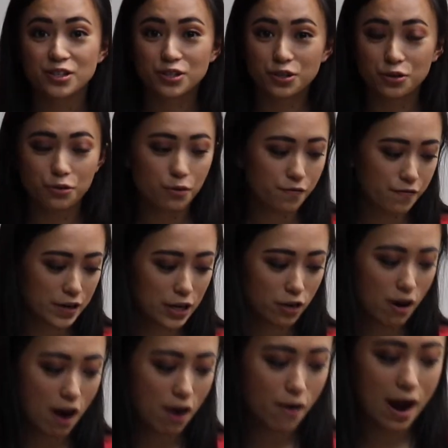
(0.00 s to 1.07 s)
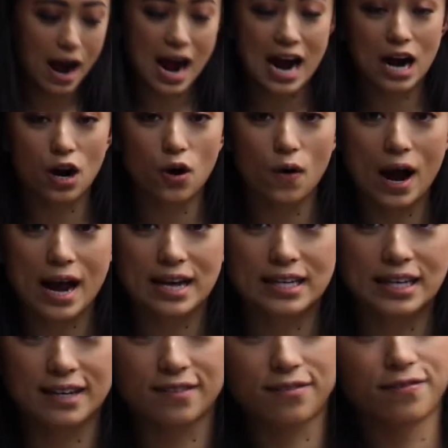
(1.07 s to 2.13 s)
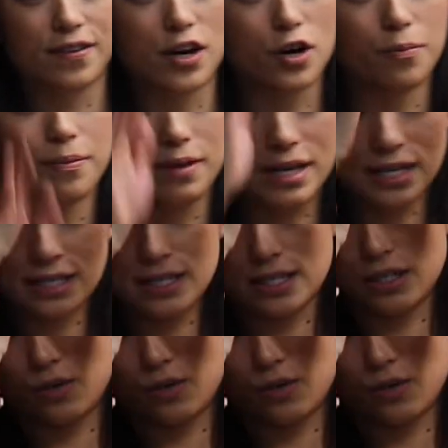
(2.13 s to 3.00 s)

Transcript: to figure out how I can film this